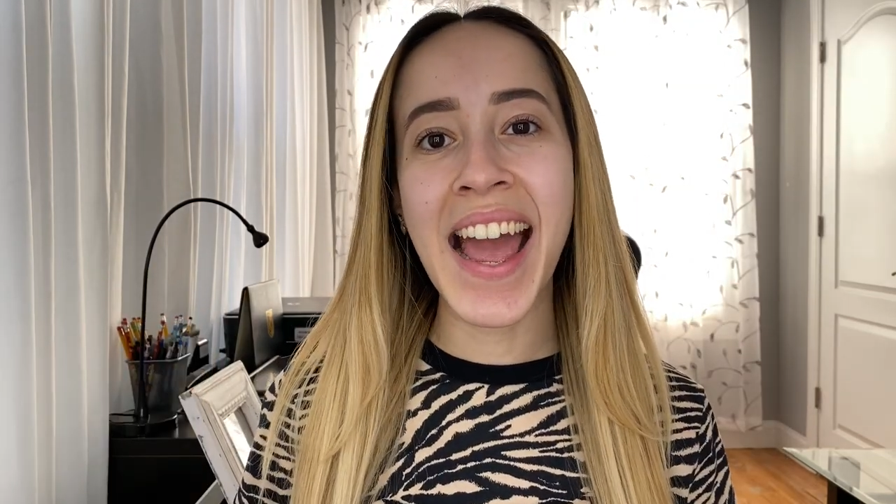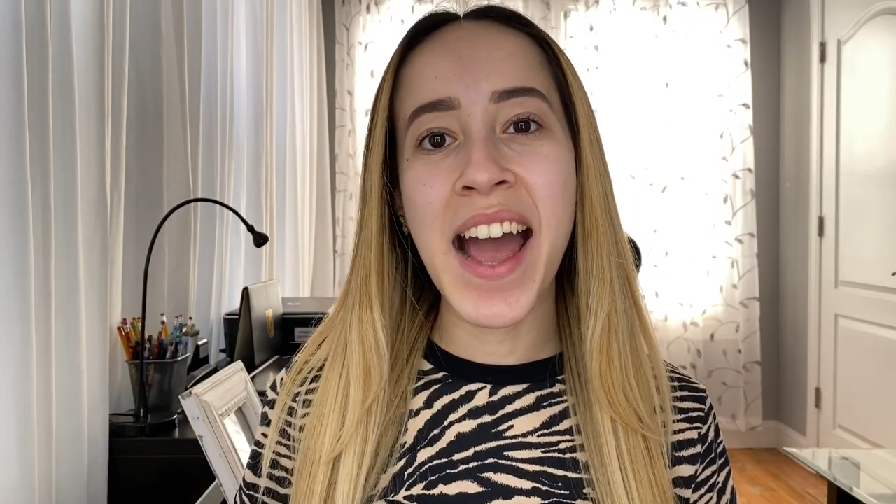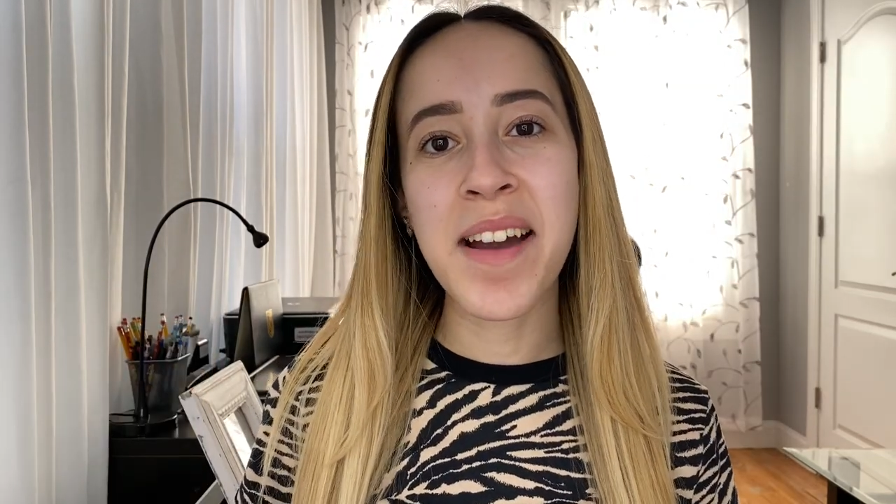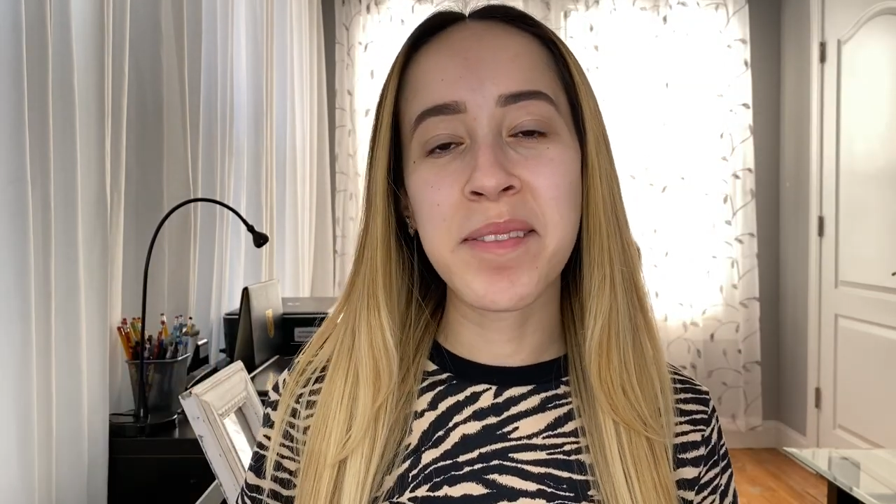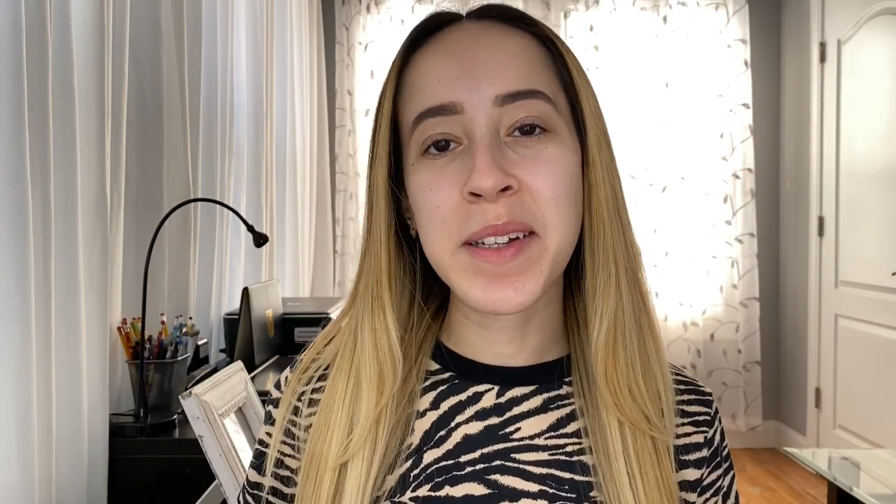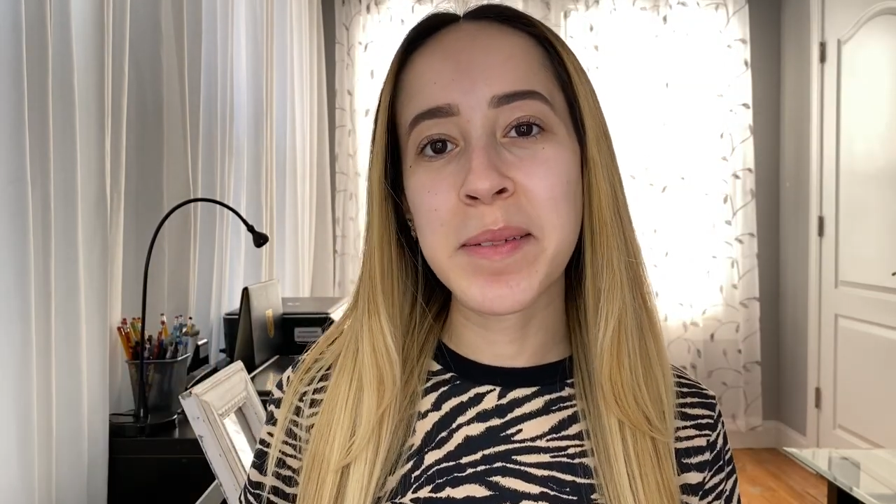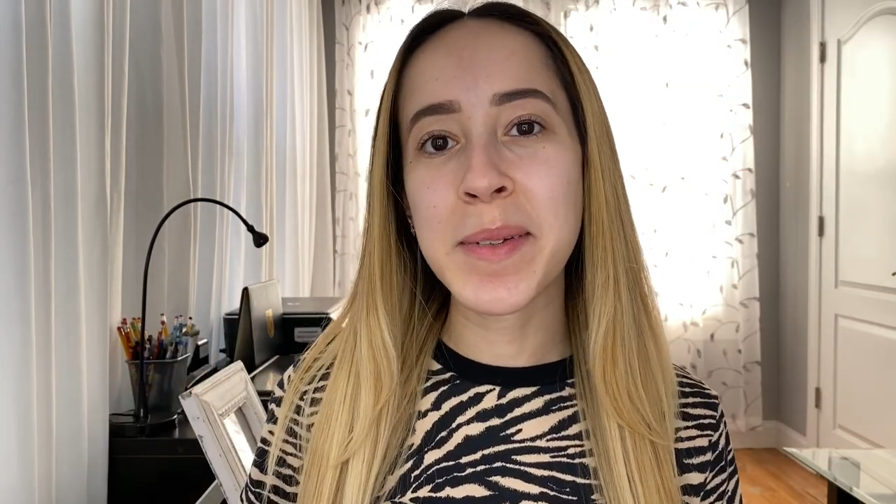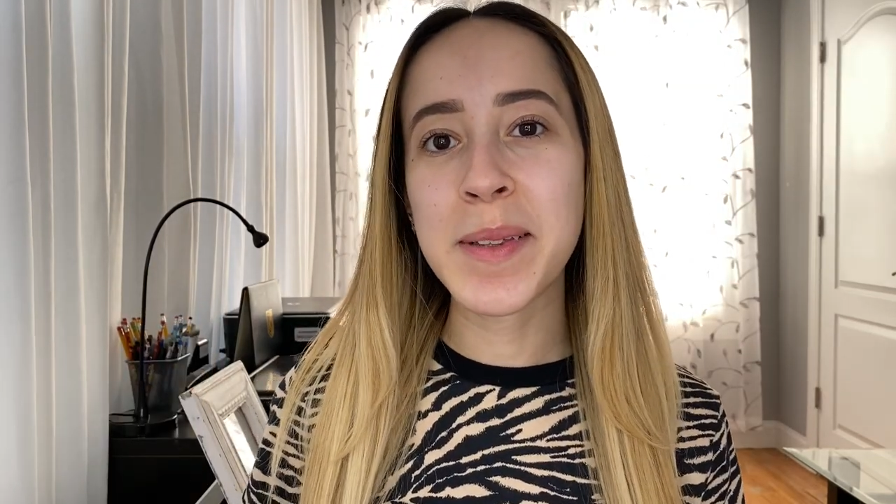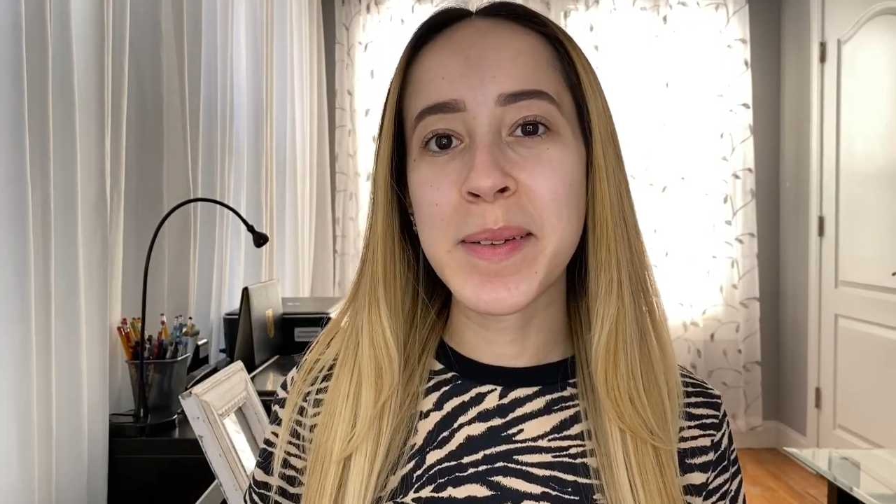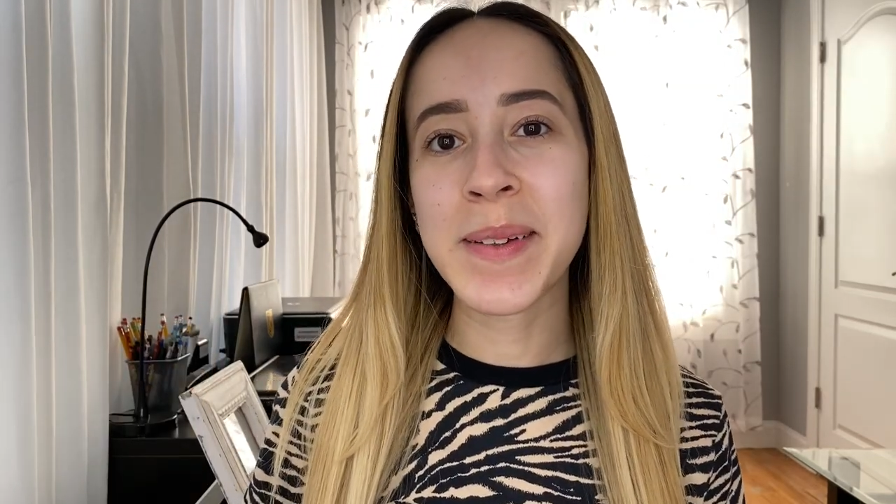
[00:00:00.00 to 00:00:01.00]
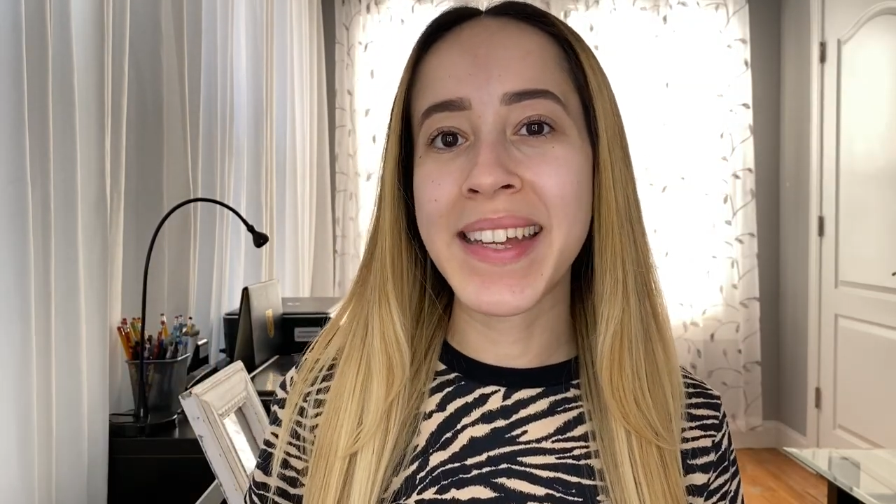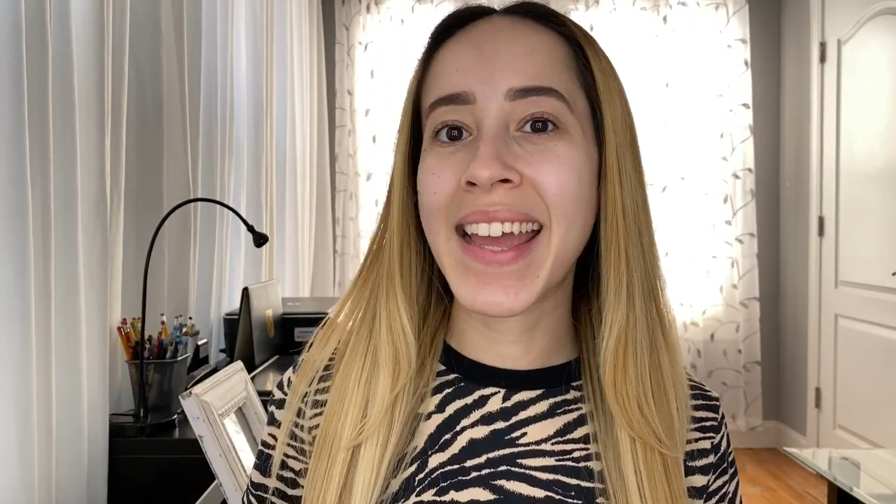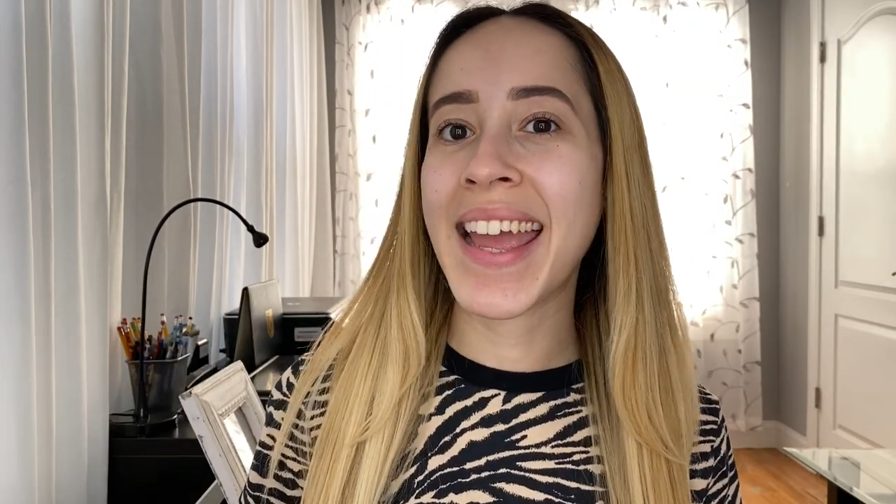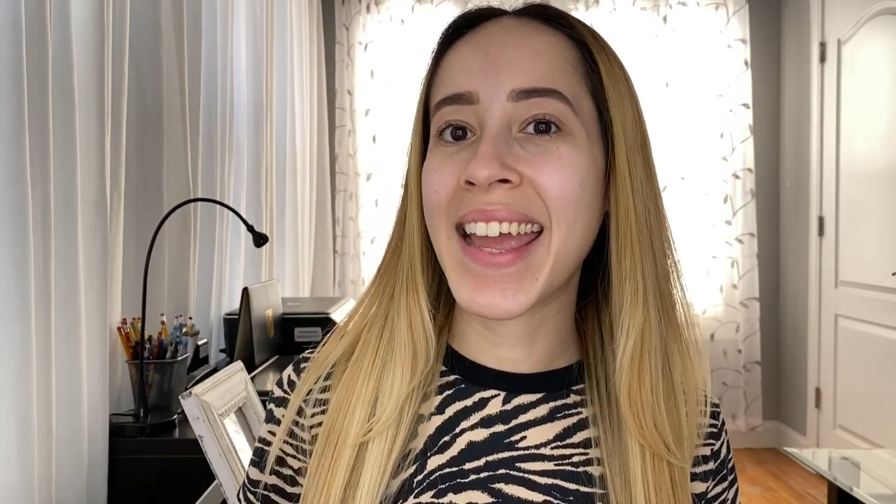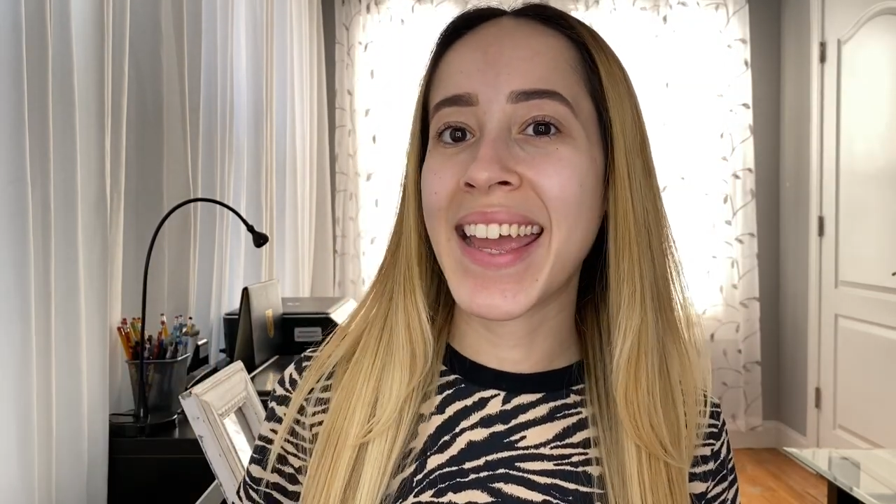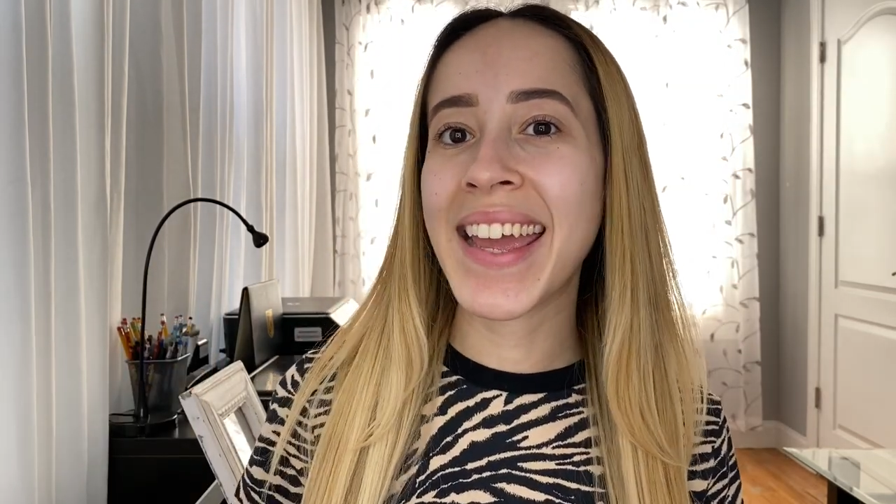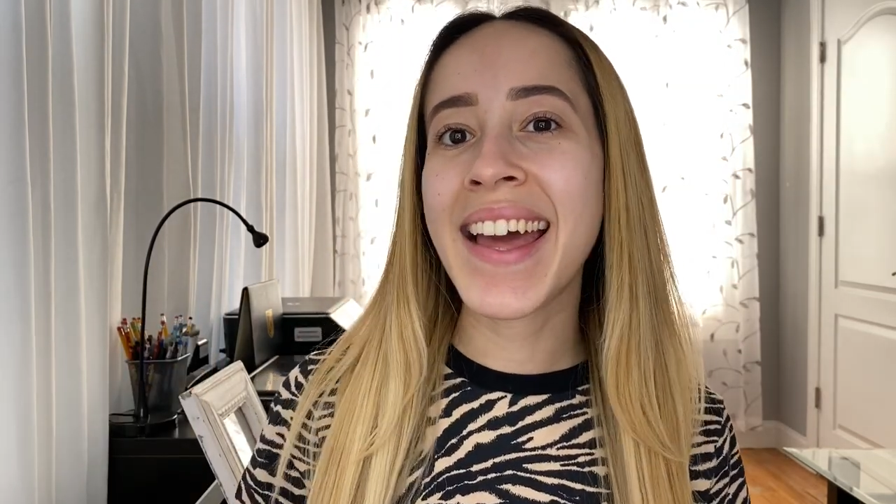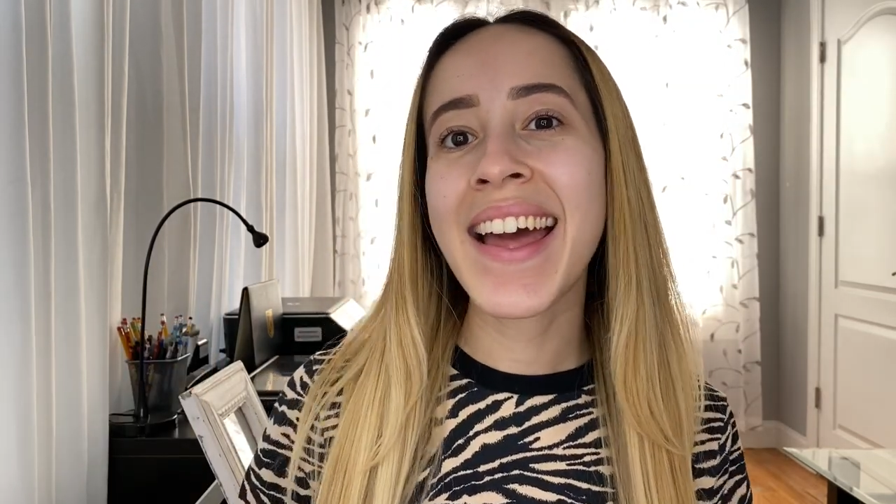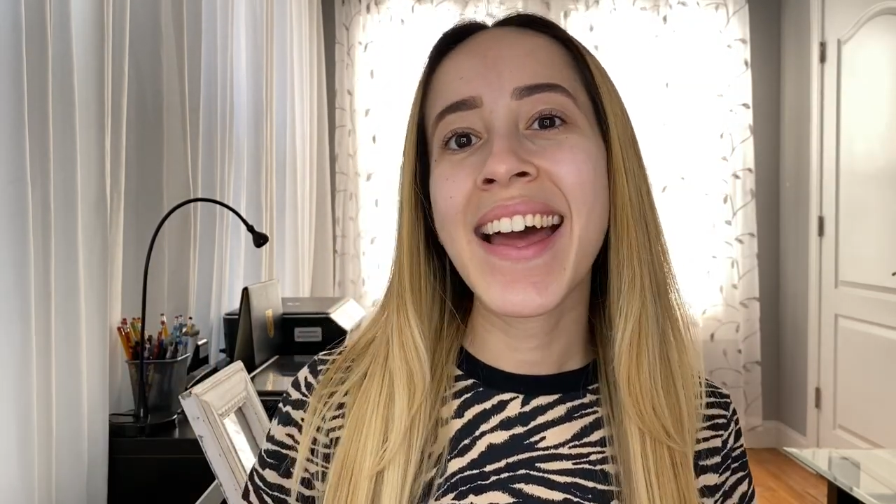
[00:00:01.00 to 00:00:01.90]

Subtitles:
I'm gonna be doing a